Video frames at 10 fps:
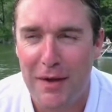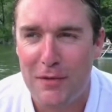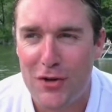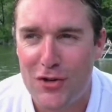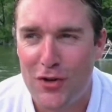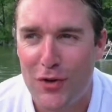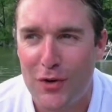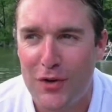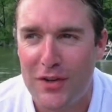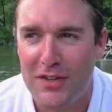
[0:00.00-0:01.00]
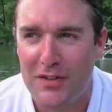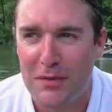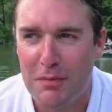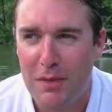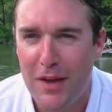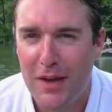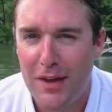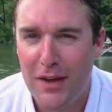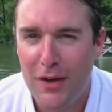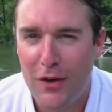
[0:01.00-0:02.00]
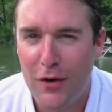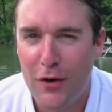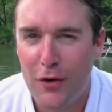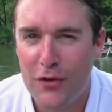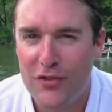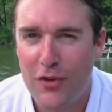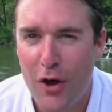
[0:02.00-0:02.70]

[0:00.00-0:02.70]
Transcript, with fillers: I'm not sure it's